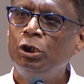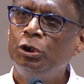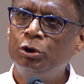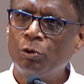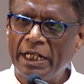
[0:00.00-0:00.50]

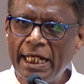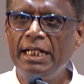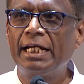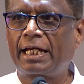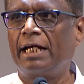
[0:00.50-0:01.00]
you
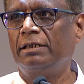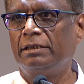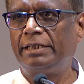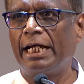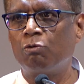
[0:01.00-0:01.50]
really can
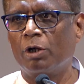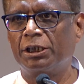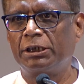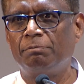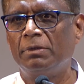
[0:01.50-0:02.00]
take
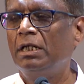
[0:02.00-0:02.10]
ownership.